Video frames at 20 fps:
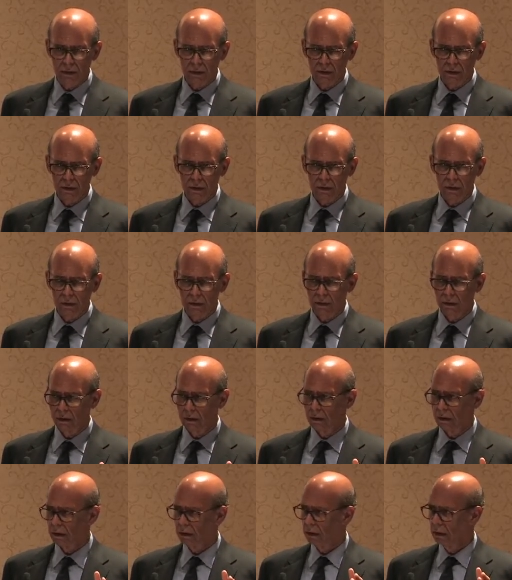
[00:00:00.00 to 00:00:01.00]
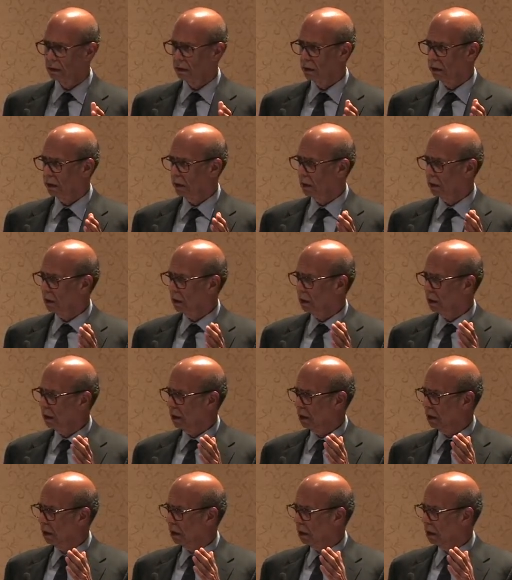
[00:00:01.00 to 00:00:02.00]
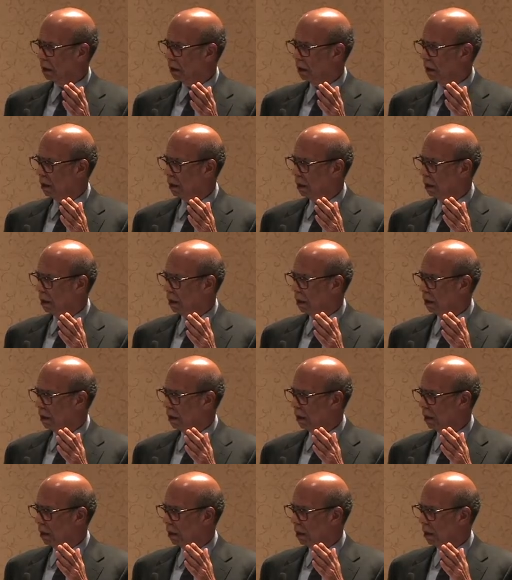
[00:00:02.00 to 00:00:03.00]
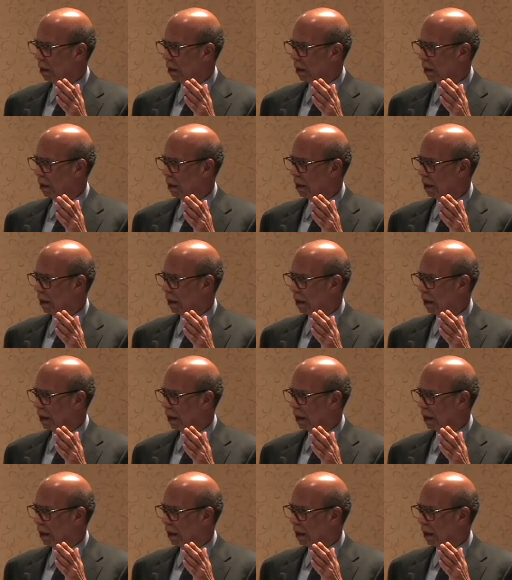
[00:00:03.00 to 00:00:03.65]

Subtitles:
Nothing is said.